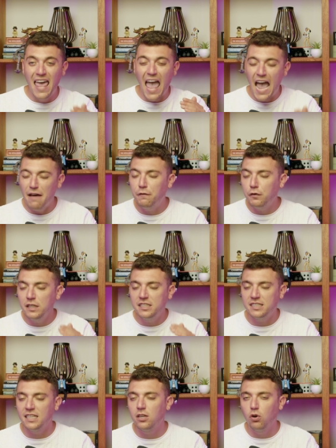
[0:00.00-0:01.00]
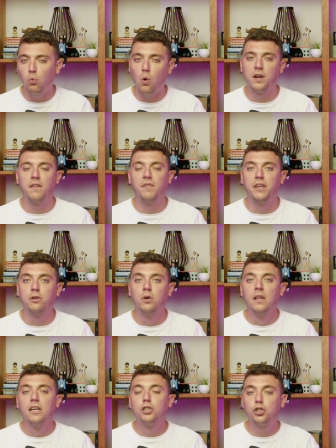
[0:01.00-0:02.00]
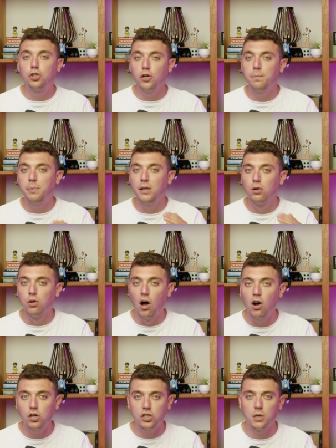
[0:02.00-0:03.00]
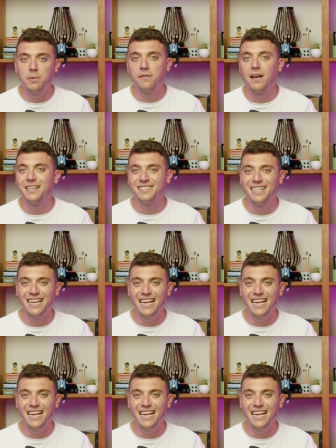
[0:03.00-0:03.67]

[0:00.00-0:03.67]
Every single one of you should be long-term investing